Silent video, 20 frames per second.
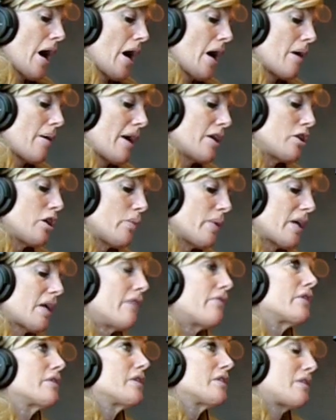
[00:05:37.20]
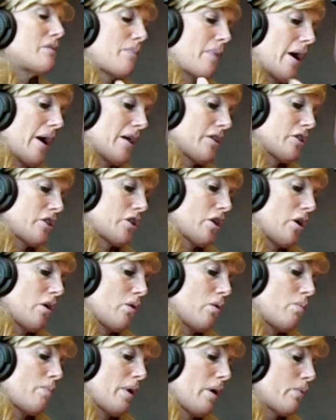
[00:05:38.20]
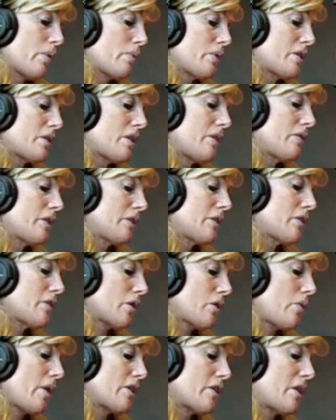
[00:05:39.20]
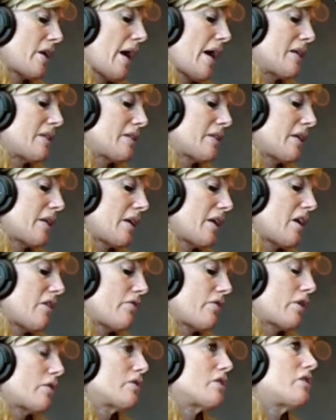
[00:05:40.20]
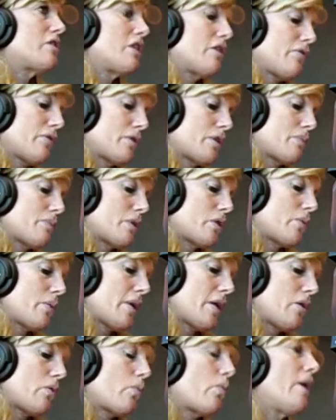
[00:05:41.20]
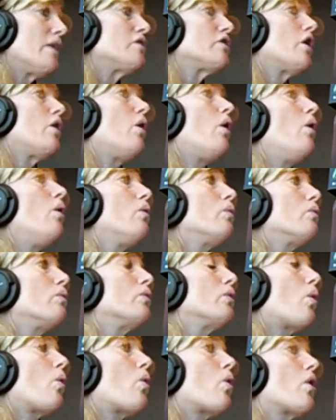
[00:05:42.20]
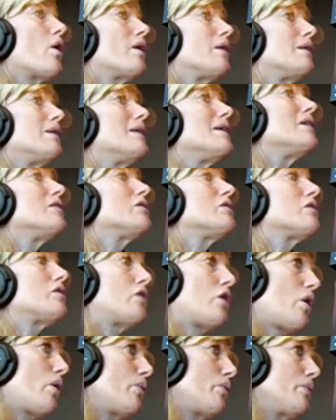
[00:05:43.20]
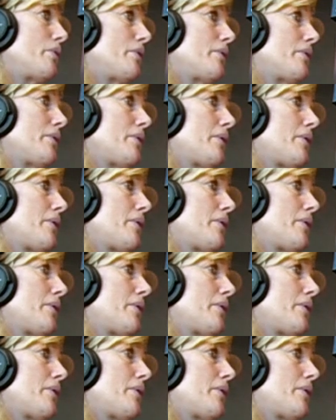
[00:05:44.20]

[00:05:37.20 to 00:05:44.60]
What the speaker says: I know we covered this in the past show, but we received a listener question asking if there's a difference between rent-to-own or lease-to-own.